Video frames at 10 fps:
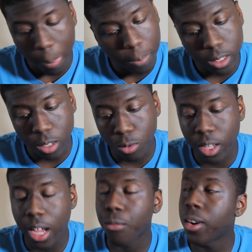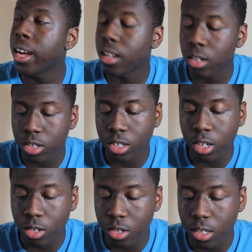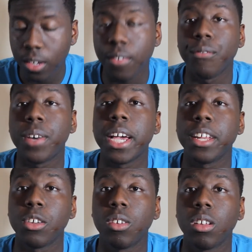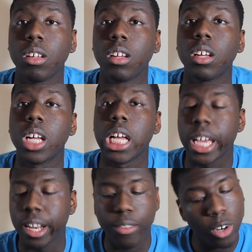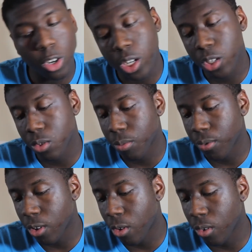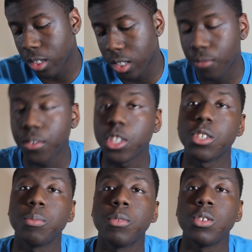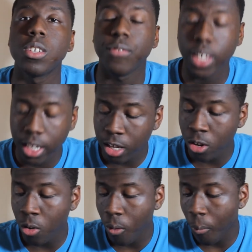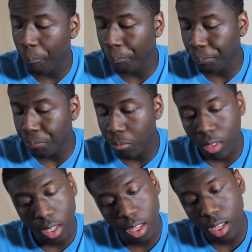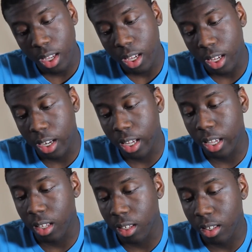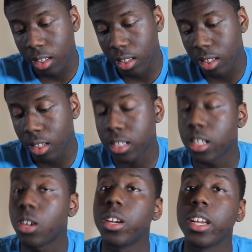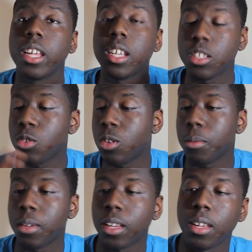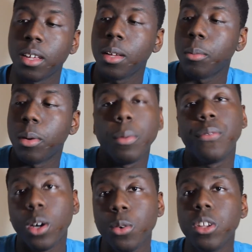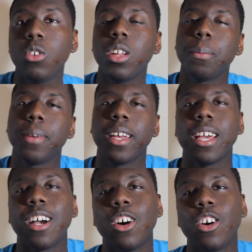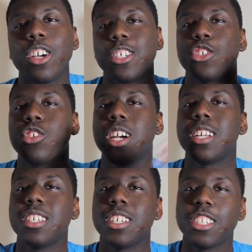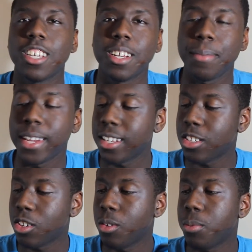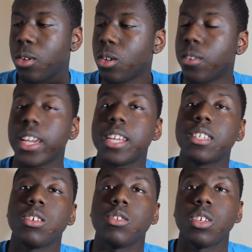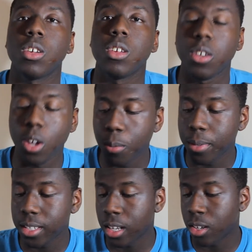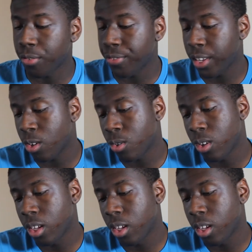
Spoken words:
So we got Ryan UpChurch vinyl. I ain't never heard this one before. It's an official music video. And hey, let's go ahead and get into it, man. But before we do that, man, y'all go ahead and subscribe to the channel, man. Turn your post notification on so you don't miss out on another video.